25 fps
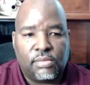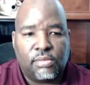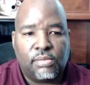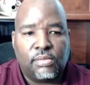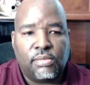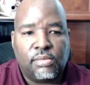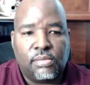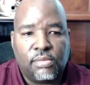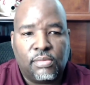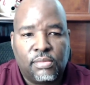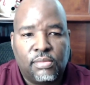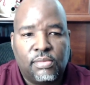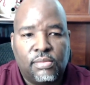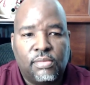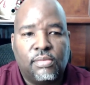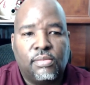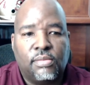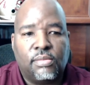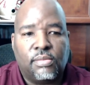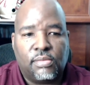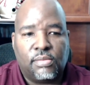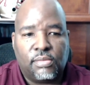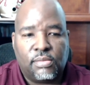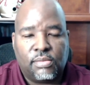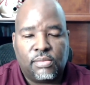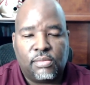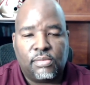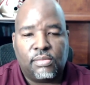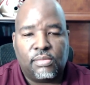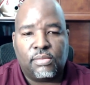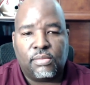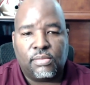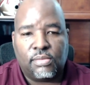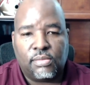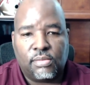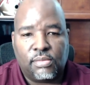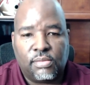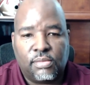
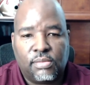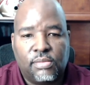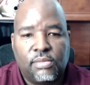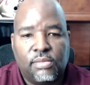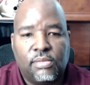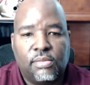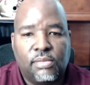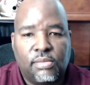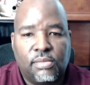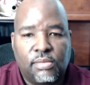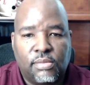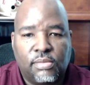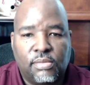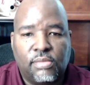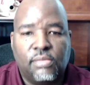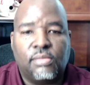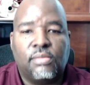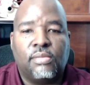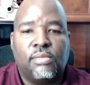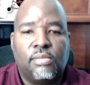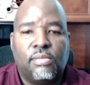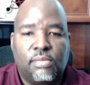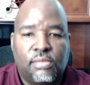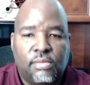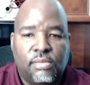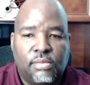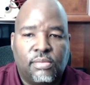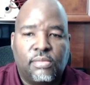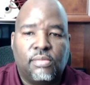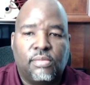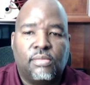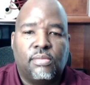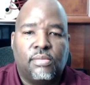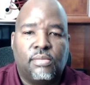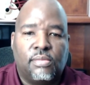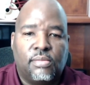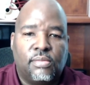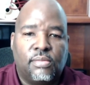
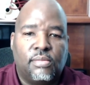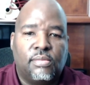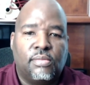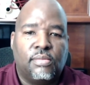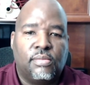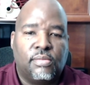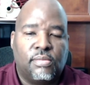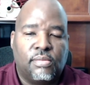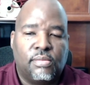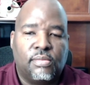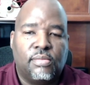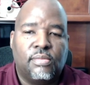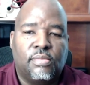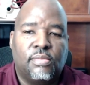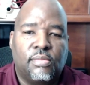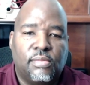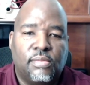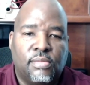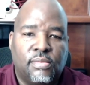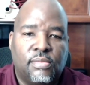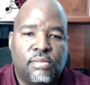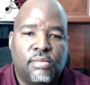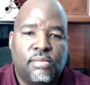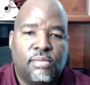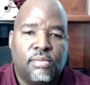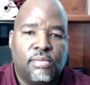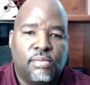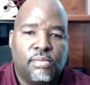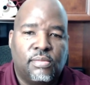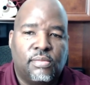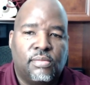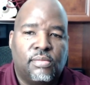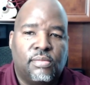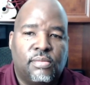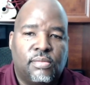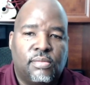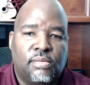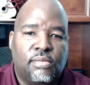
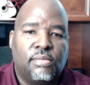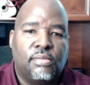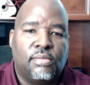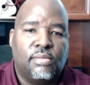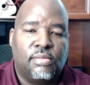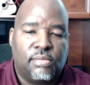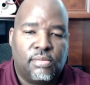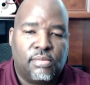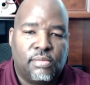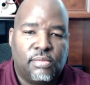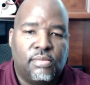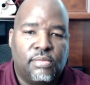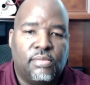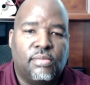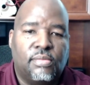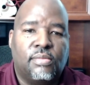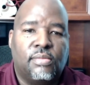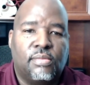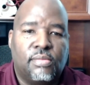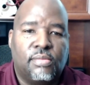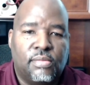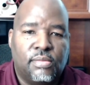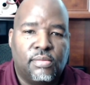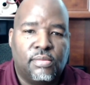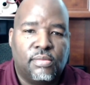This person isn't speaking.